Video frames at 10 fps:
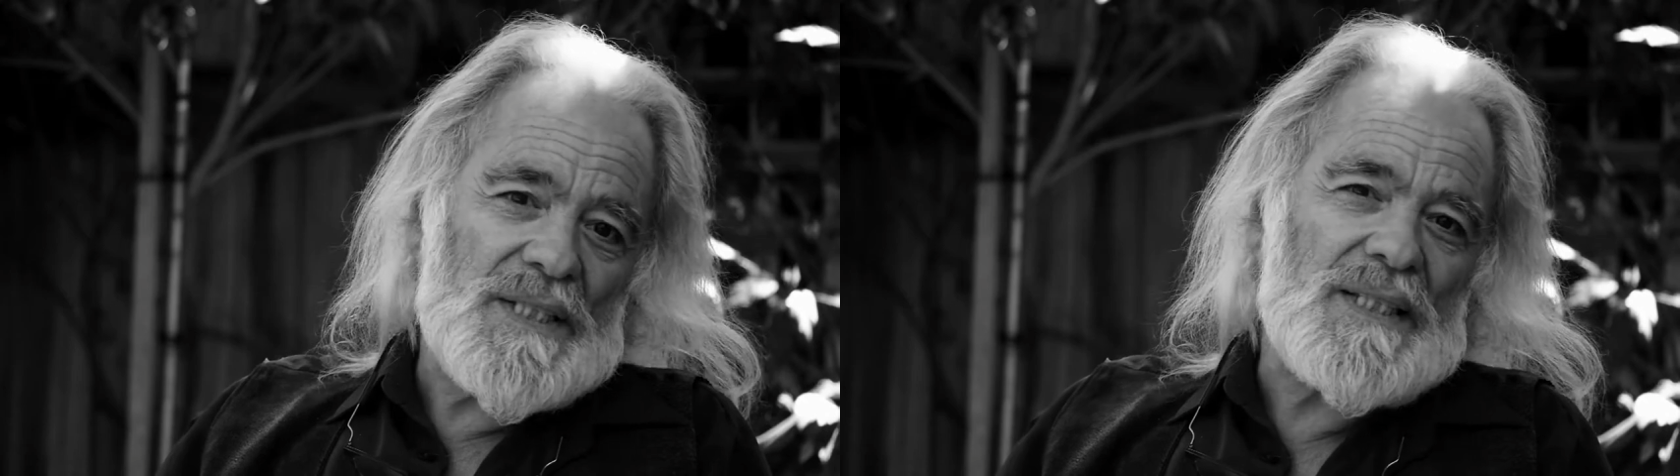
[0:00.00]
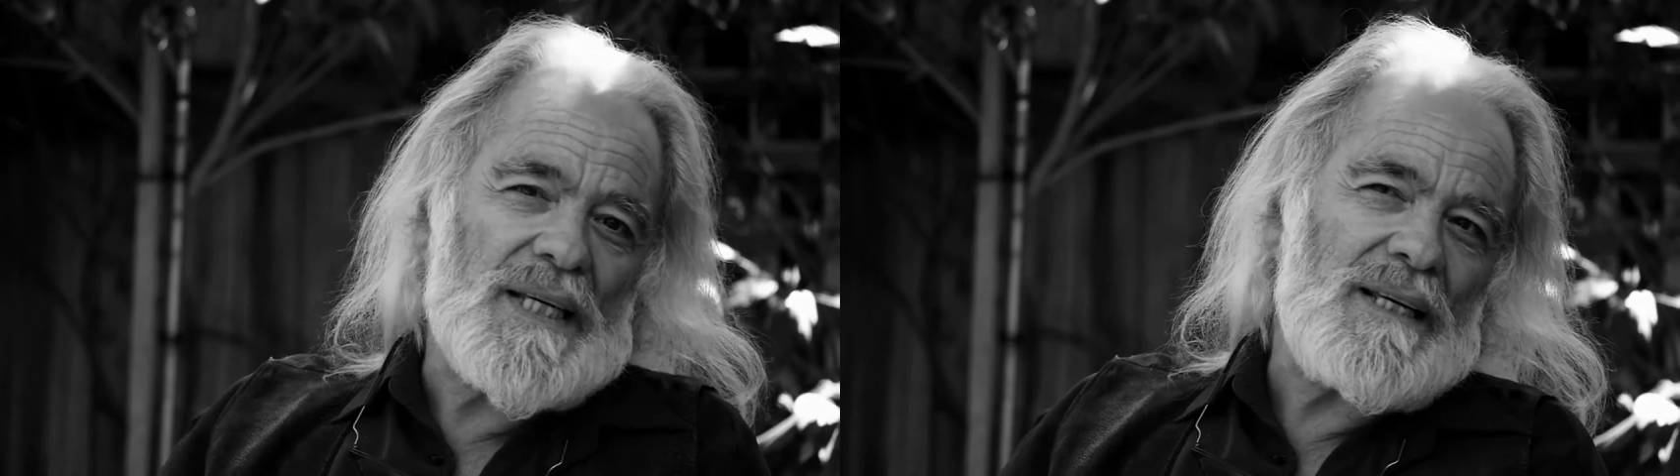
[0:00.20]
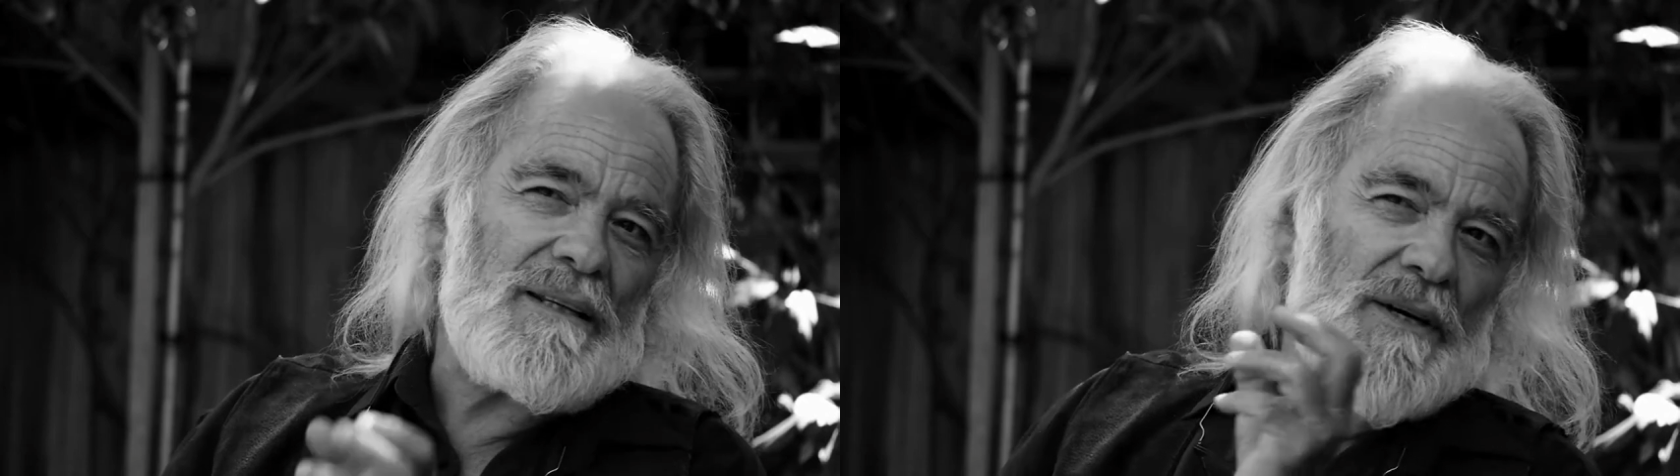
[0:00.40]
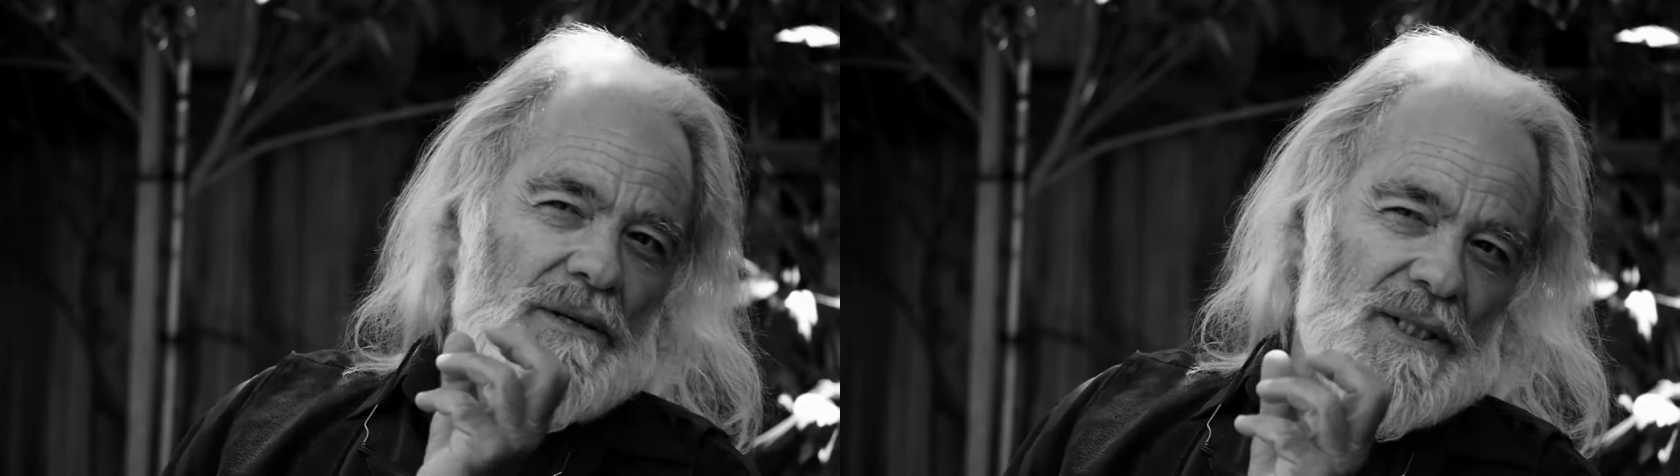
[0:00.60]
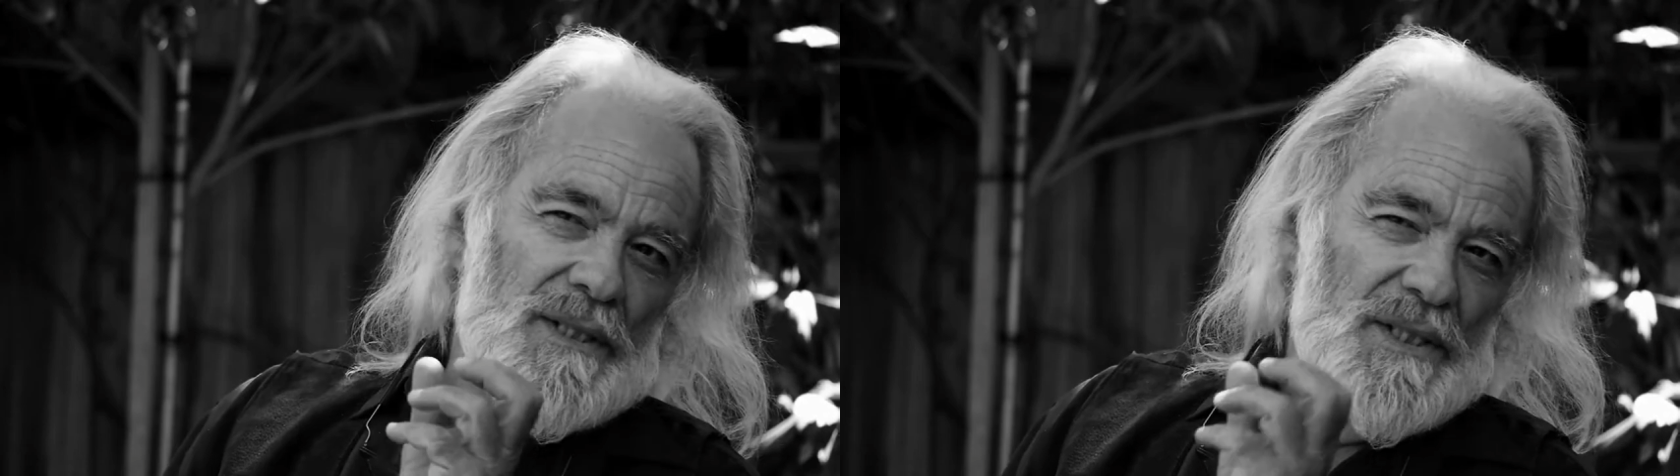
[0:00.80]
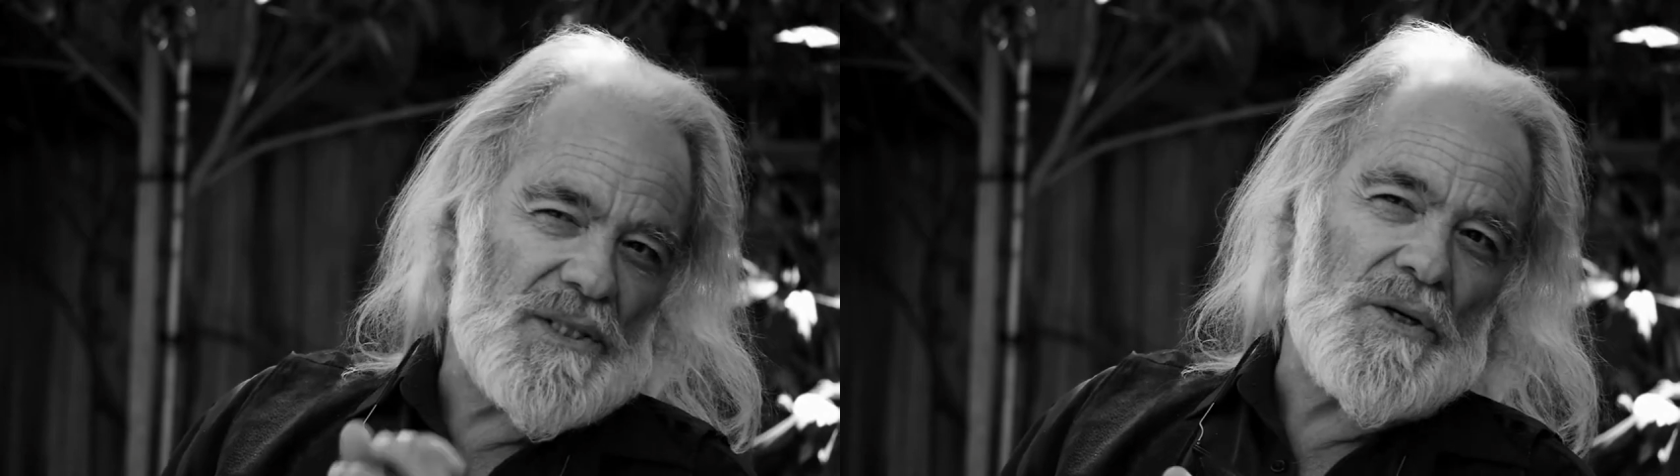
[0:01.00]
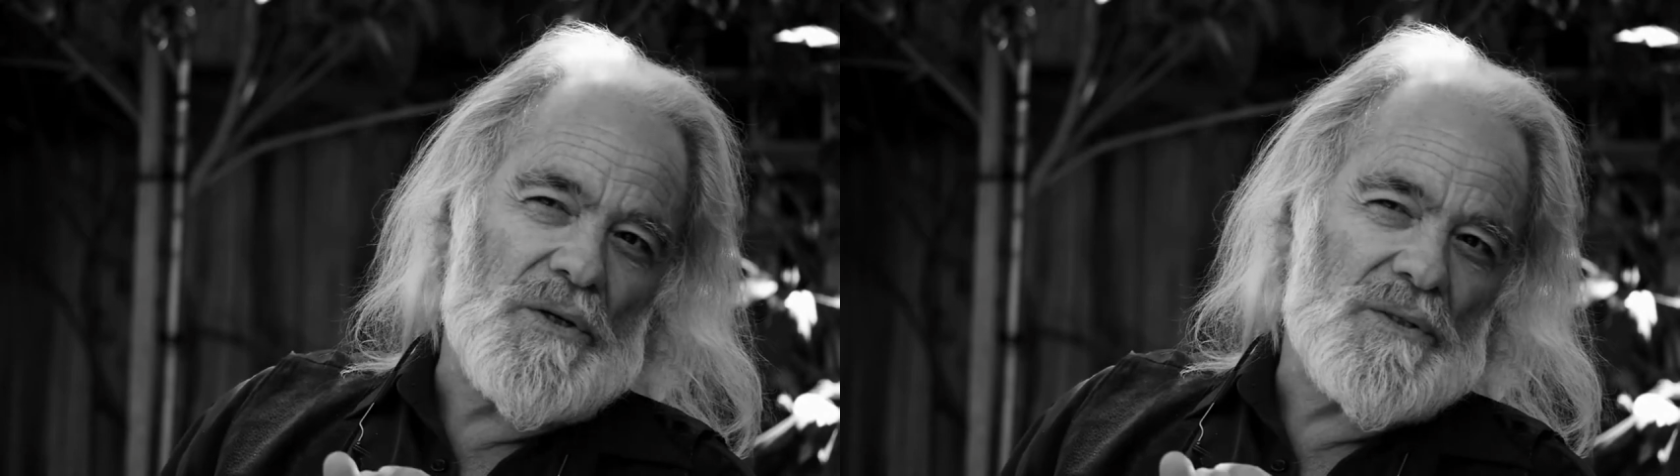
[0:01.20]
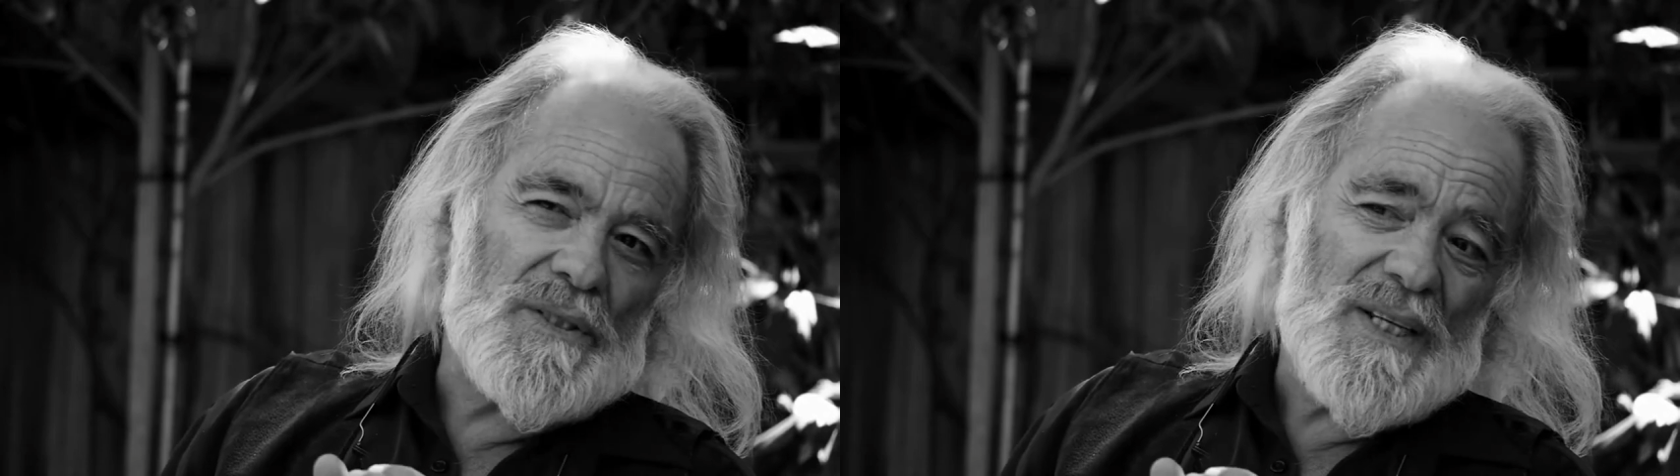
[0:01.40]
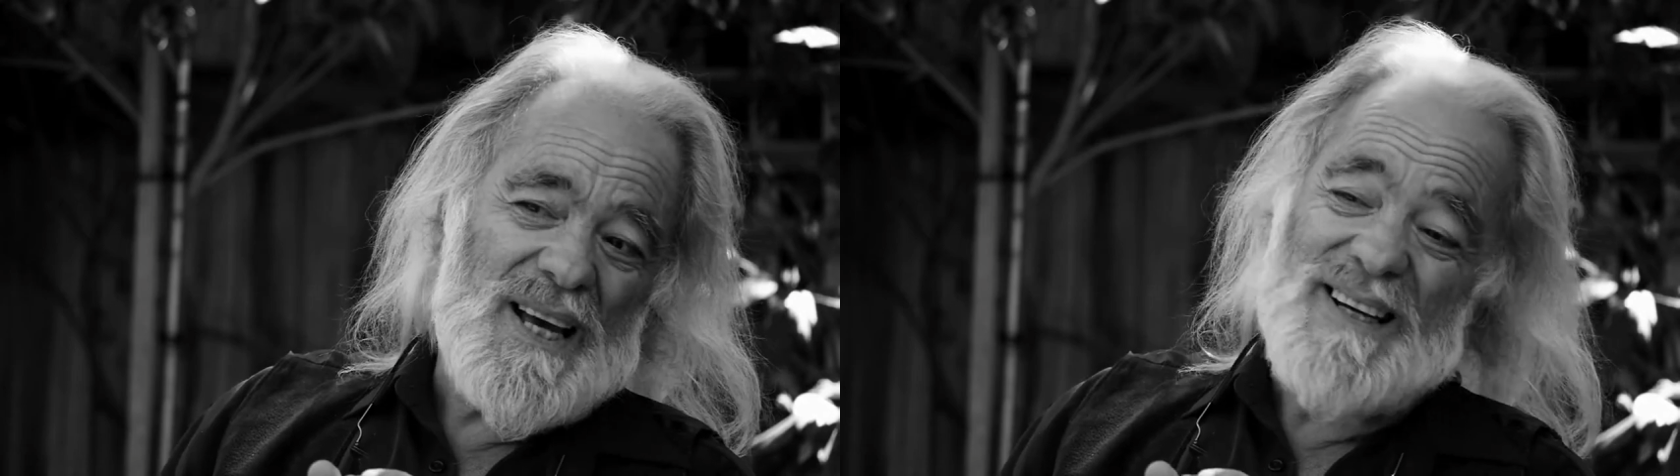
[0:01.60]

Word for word: see those concerns